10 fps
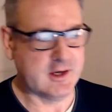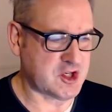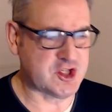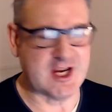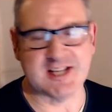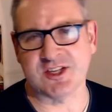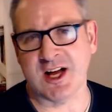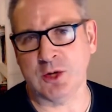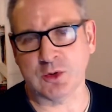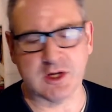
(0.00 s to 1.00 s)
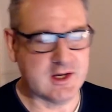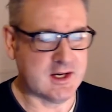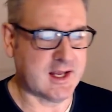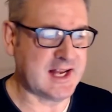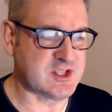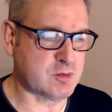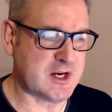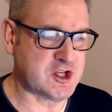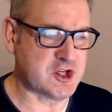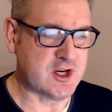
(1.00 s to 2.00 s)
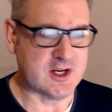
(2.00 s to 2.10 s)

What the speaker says: a shattered hulk against which